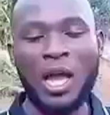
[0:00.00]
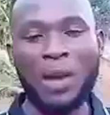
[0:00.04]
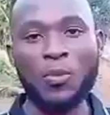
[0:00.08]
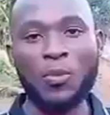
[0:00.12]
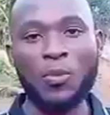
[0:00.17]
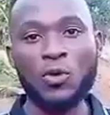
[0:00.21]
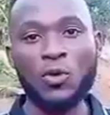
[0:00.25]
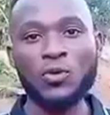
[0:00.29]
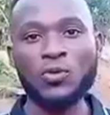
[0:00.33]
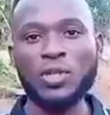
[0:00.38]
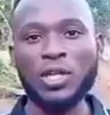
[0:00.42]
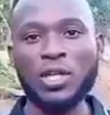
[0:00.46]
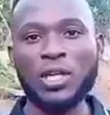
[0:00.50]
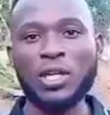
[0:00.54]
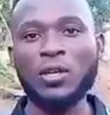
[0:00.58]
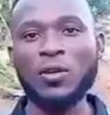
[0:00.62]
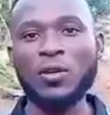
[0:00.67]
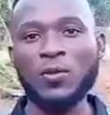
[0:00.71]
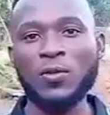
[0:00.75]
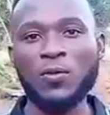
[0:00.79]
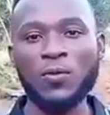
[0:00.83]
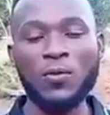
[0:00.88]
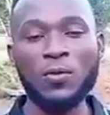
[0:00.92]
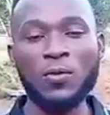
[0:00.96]
I'm going to take you
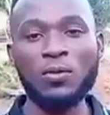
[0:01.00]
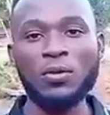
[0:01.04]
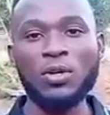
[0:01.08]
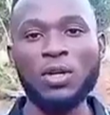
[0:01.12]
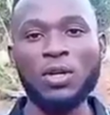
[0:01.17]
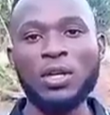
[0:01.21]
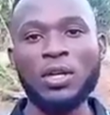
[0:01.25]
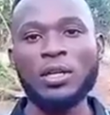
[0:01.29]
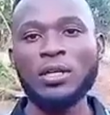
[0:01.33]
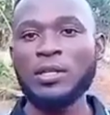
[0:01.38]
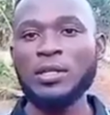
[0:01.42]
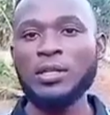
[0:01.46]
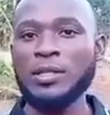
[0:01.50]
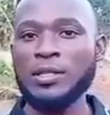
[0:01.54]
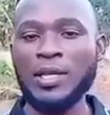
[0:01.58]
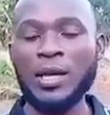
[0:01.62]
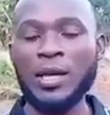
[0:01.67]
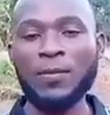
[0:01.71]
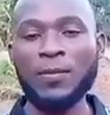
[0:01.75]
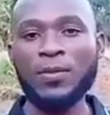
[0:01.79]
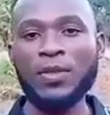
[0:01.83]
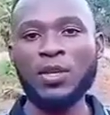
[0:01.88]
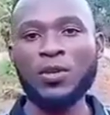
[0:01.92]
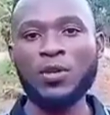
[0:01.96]
through
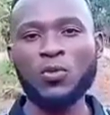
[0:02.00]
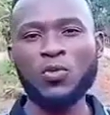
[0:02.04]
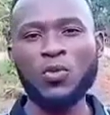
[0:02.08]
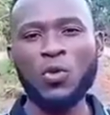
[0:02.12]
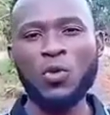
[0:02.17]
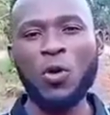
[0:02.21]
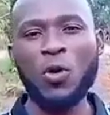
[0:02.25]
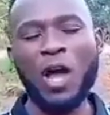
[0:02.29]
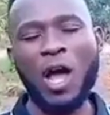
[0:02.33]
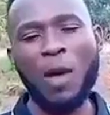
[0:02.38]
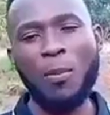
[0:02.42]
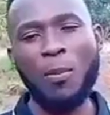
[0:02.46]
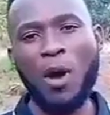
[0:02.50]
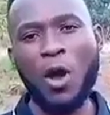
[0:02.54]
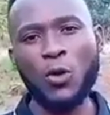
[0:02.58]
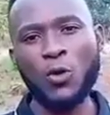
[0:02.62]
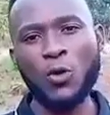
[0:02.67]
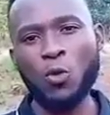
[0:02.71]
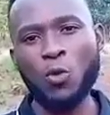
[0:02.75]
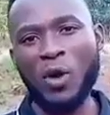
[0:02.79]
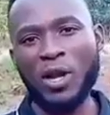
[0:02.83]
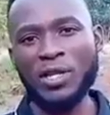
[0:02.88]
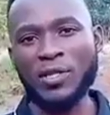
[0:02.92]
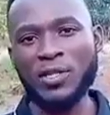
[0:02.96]
something about
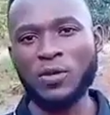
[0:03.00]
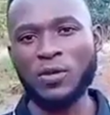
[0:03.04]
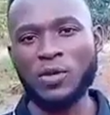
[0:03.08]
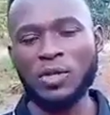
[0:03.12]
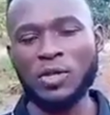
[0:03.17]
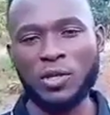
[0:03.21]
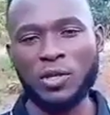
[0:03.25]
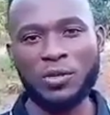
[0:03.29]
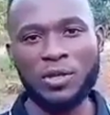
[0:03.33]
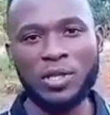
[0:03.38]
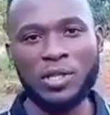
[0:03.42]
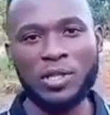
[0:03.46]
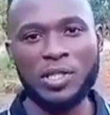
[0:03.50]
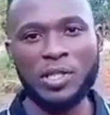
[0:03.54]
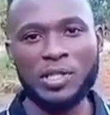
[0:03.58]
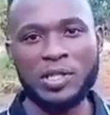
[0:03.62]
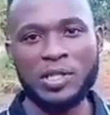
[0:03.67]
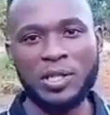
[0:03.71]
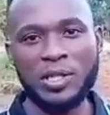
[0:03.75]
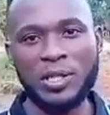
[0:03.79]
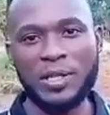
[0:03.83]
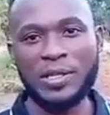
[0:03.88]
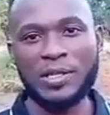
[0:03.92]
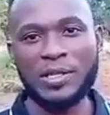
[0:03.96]
what sickle cell
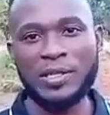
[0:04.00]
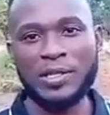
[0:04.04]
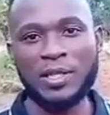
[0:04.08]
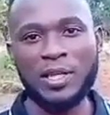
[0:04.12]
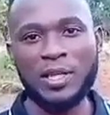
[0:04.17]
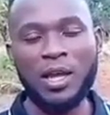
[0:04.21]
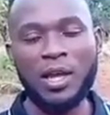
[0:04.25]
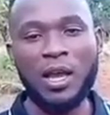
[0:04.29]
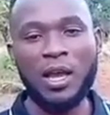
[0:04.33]
disease is,